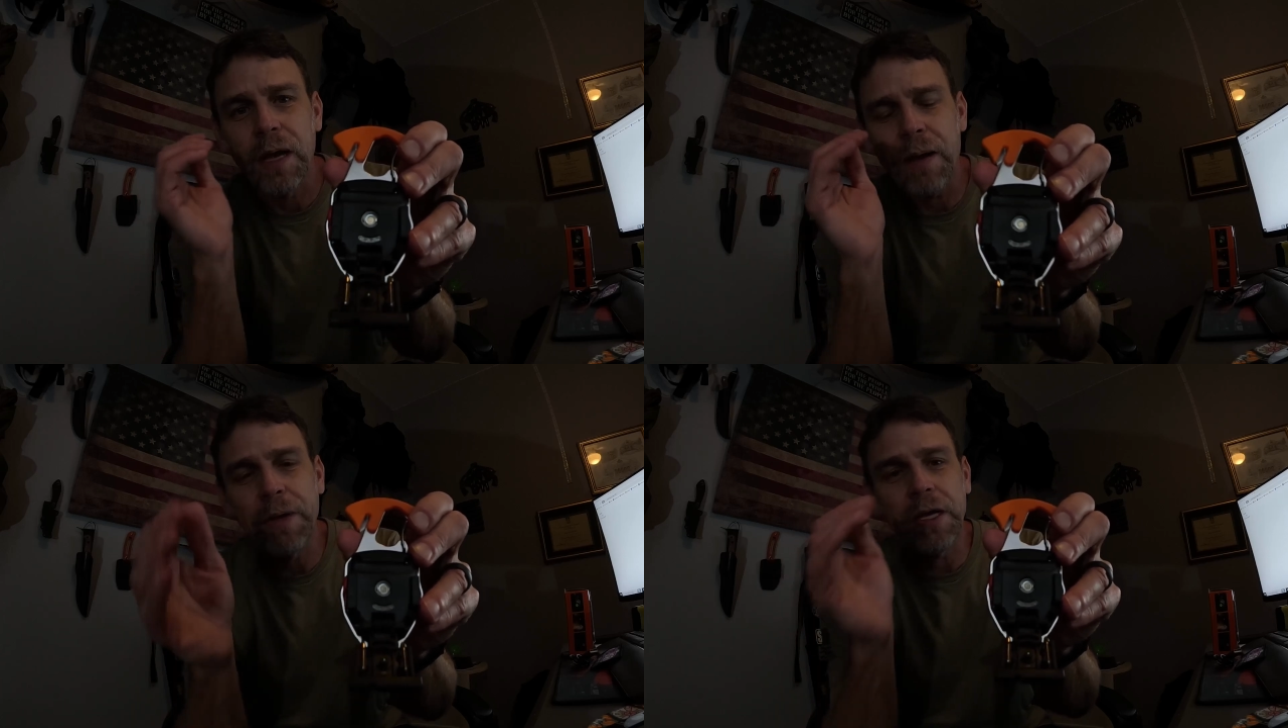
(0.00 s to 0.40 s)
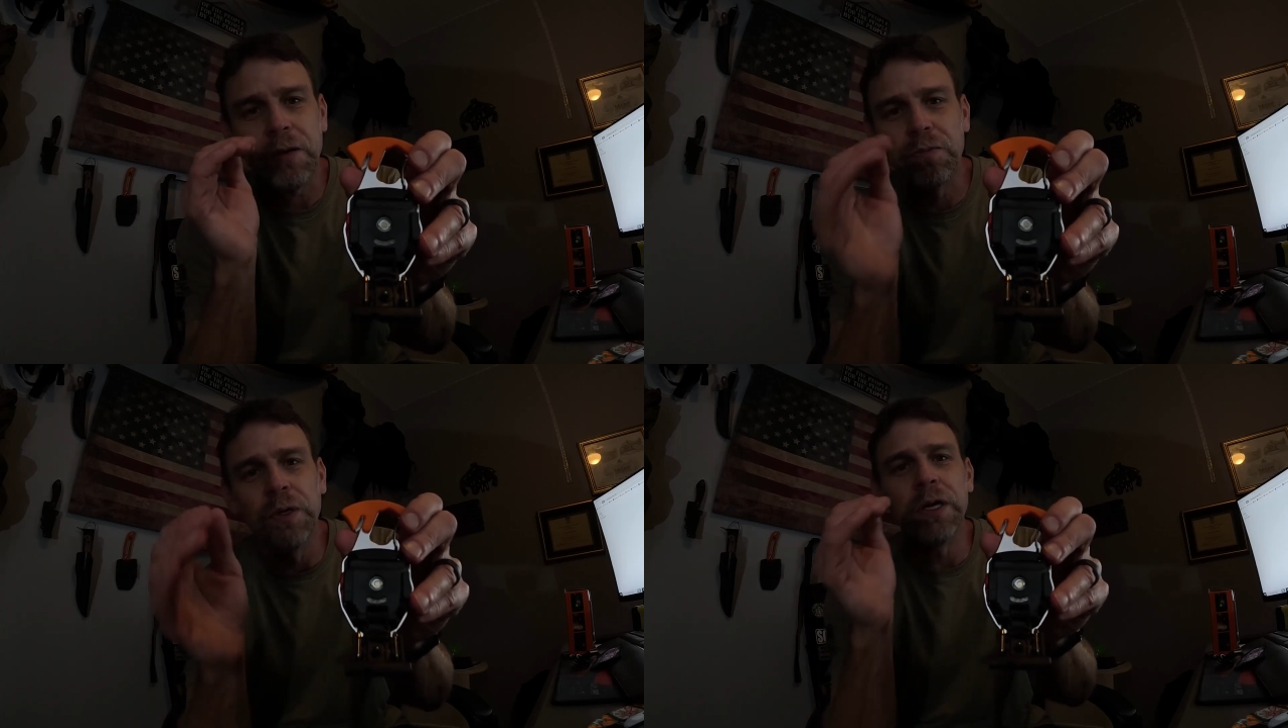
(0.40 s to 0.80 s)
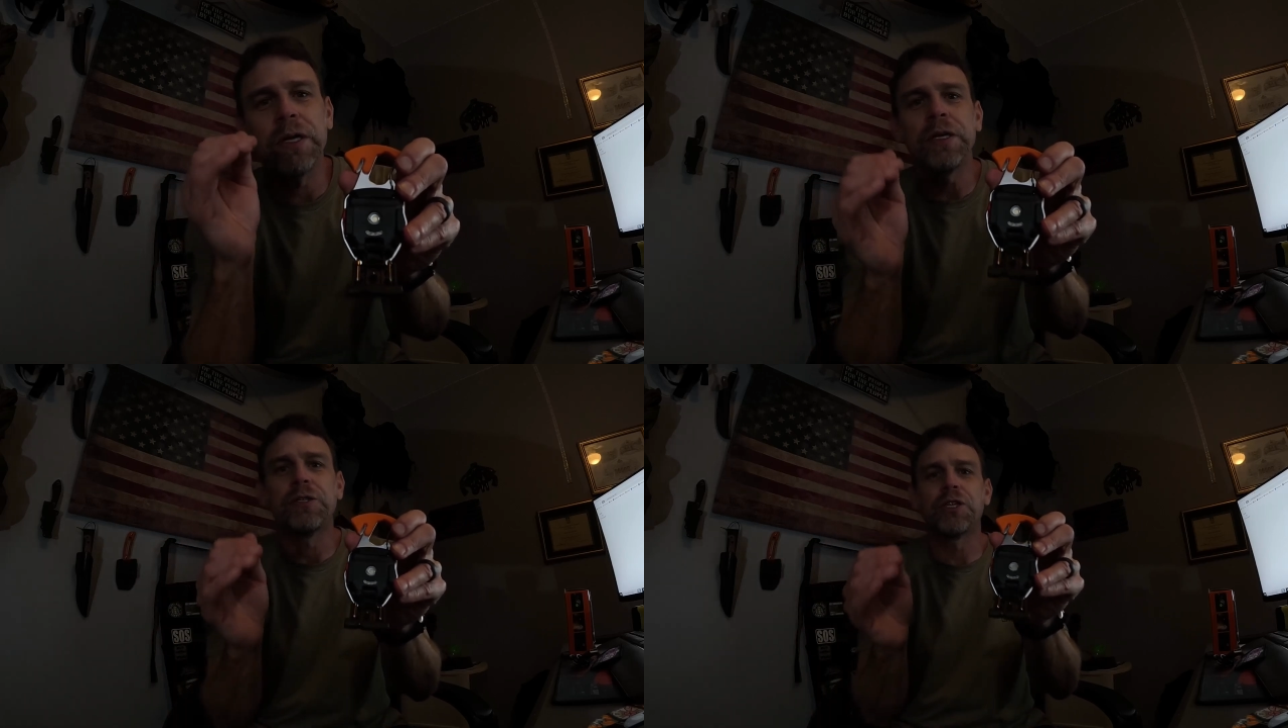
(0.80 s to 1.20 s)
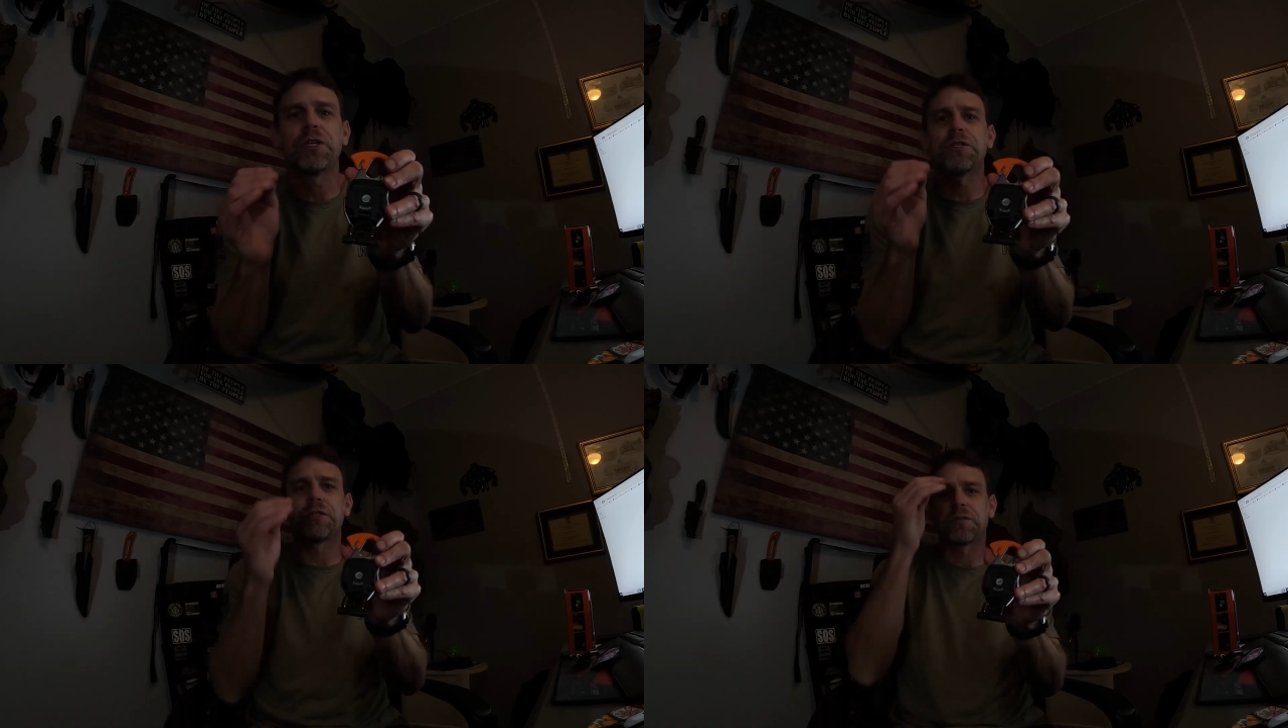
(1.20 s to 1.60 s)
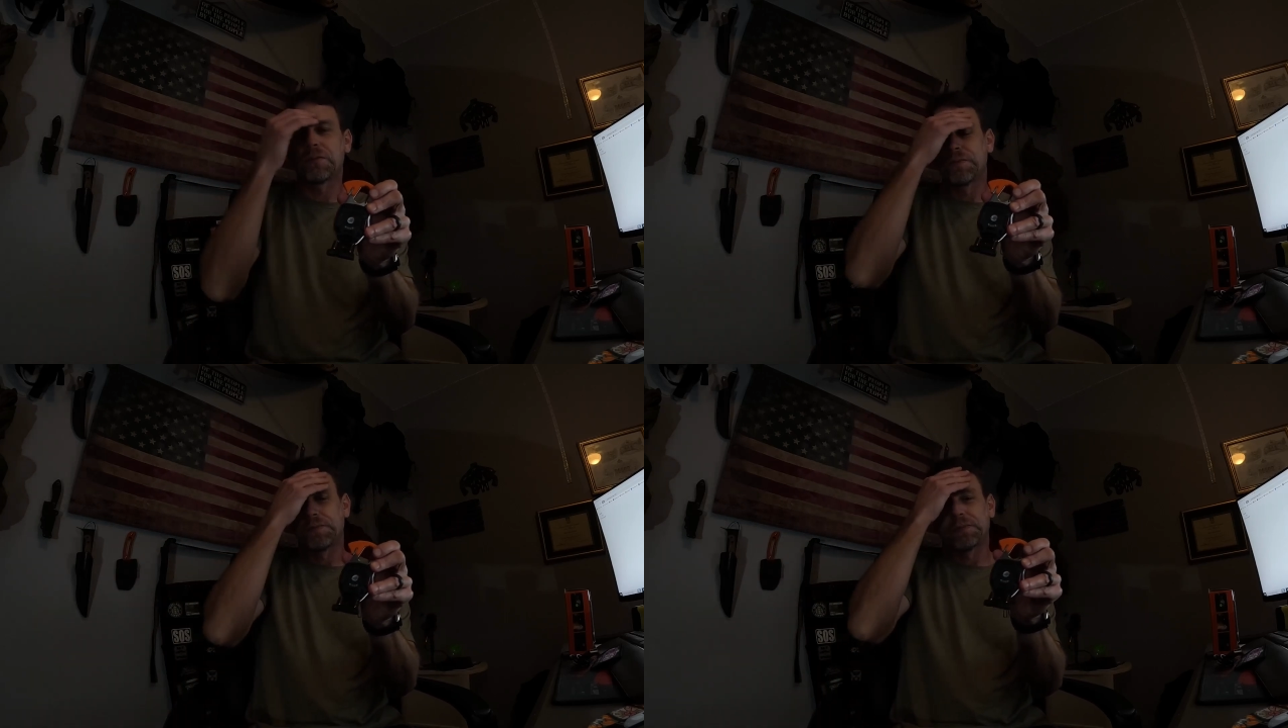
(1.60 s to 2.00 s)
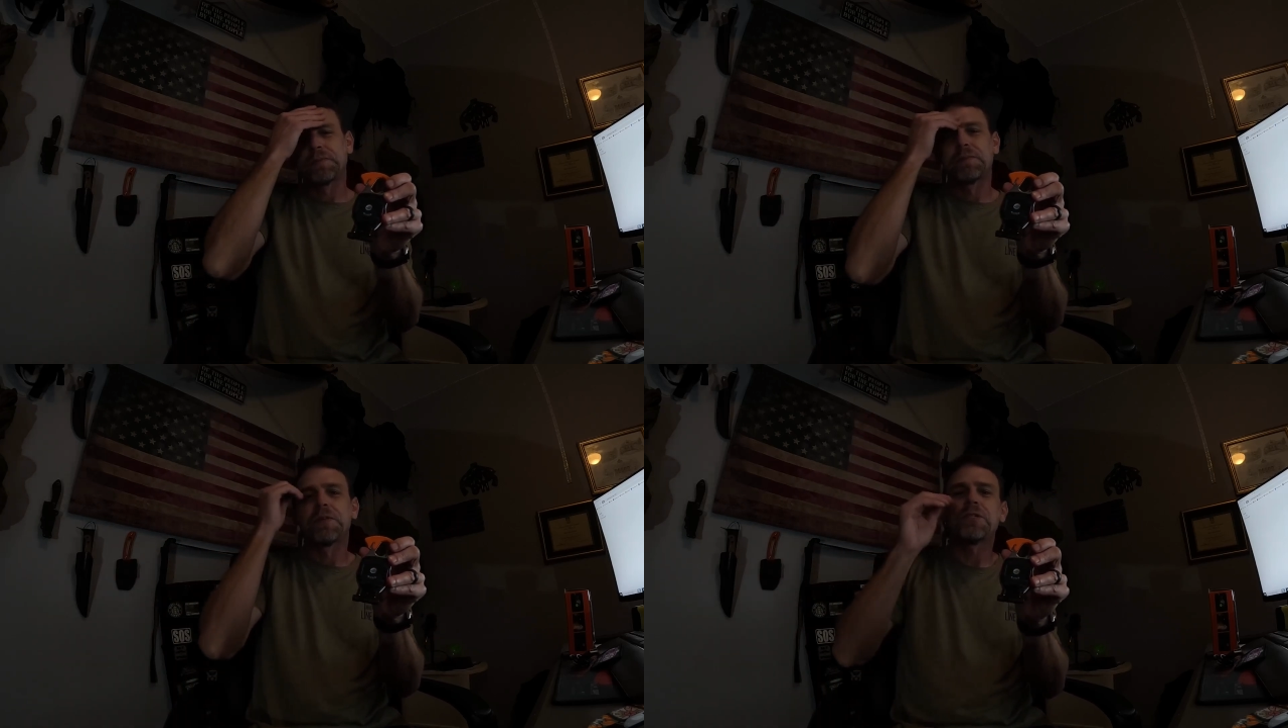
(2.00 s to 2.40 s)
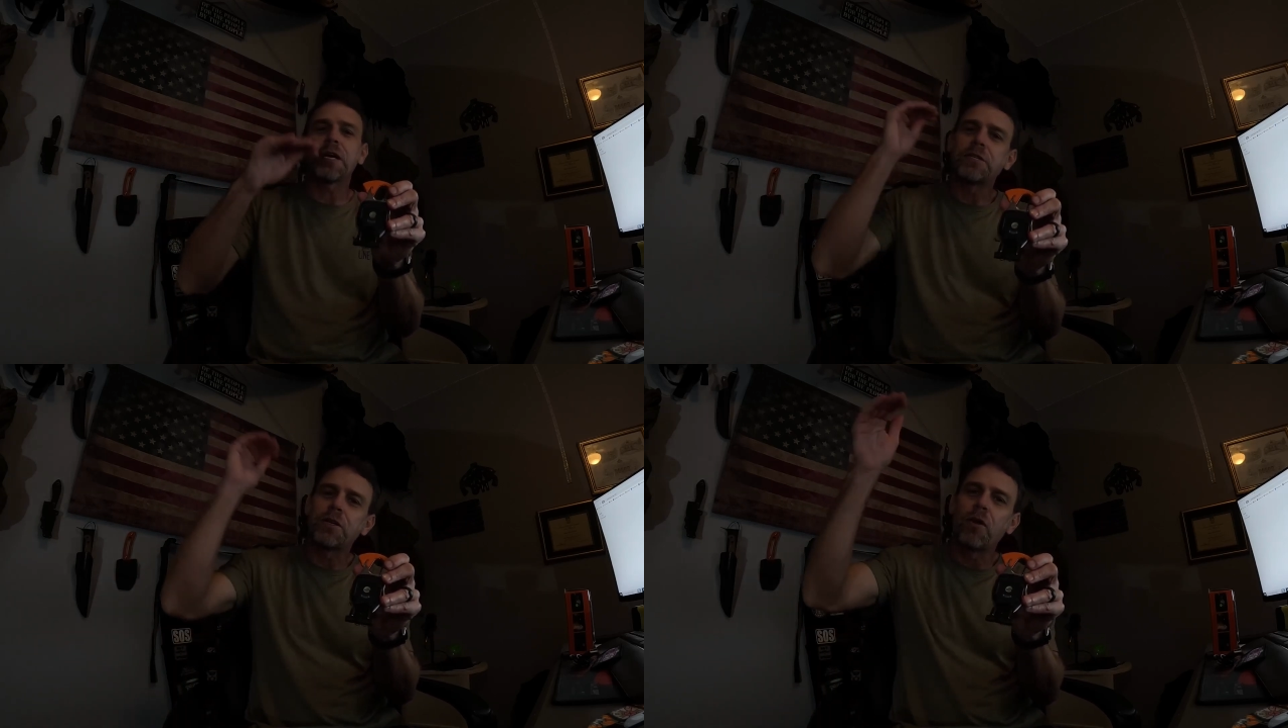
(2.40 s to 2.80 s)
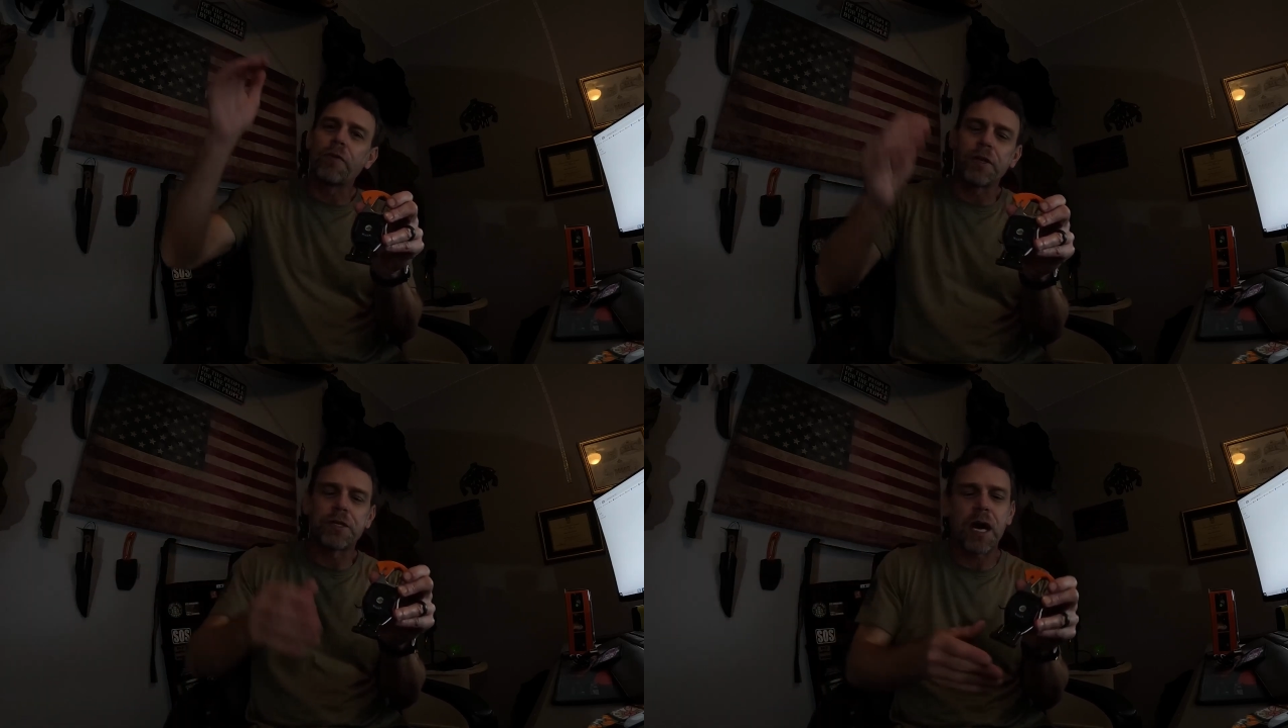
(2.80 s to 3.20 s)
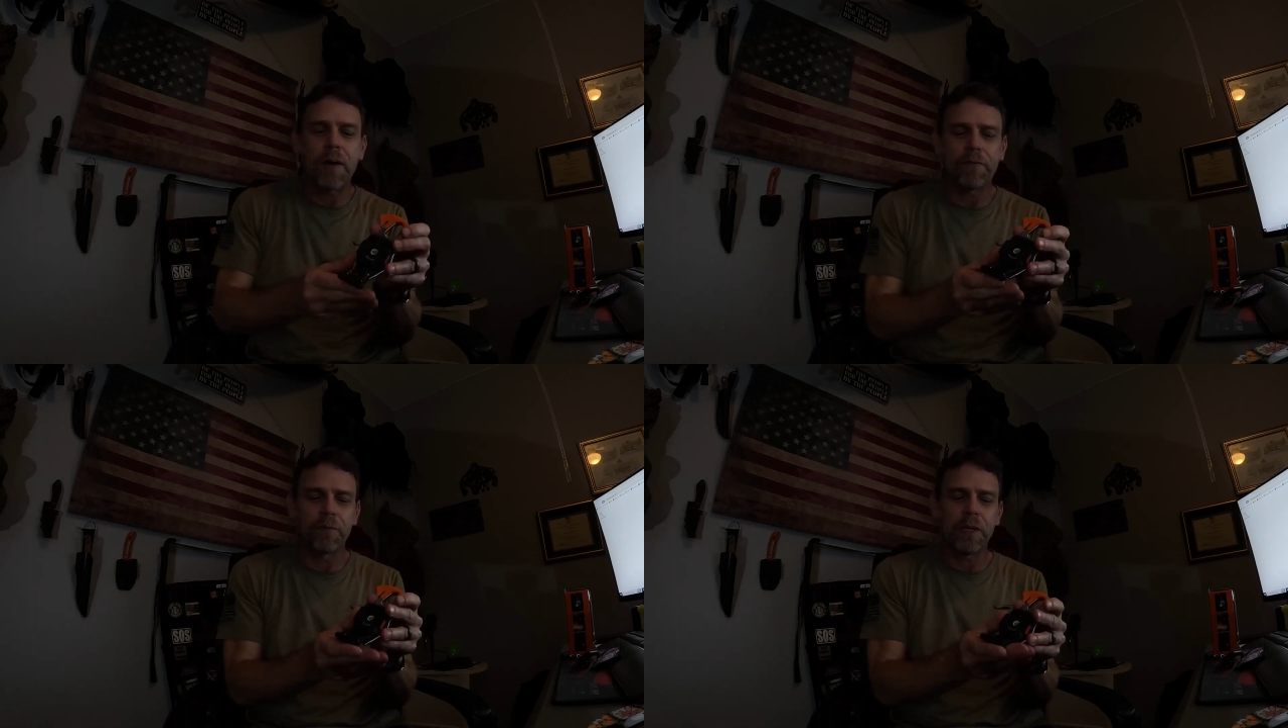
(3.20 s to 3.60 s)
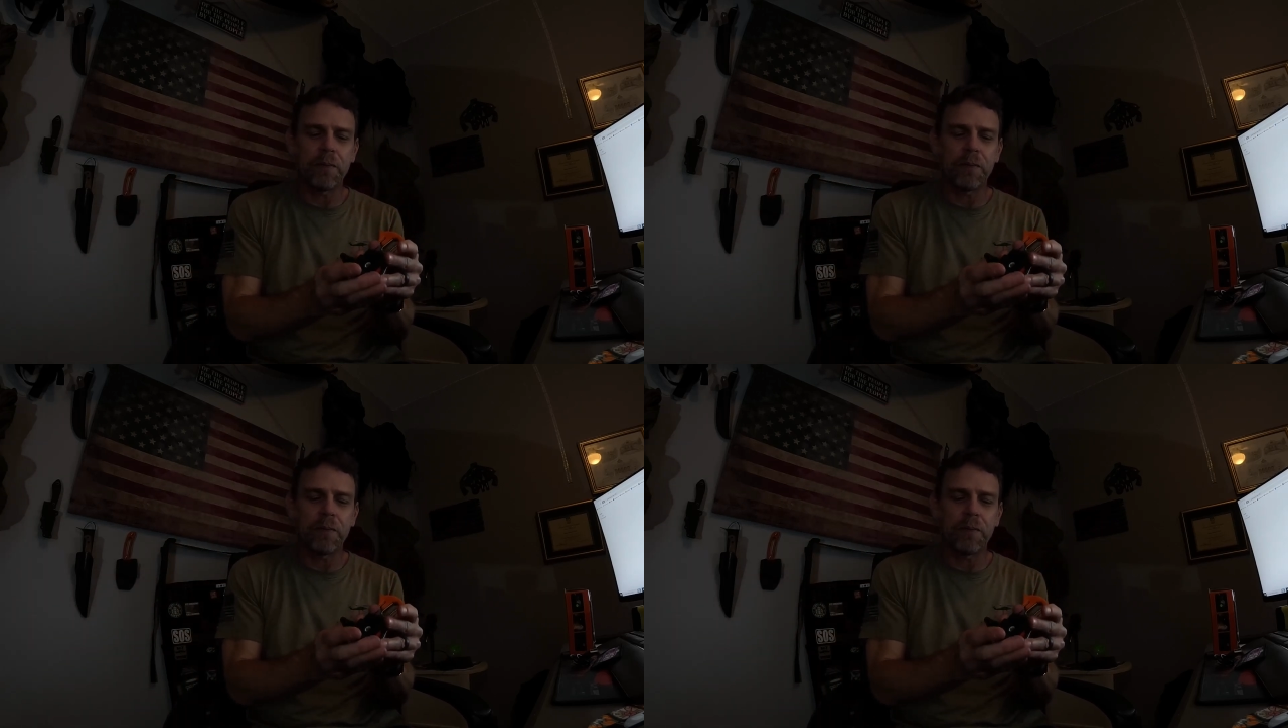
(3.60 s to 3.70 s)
I mean, really just sets it over the top for me,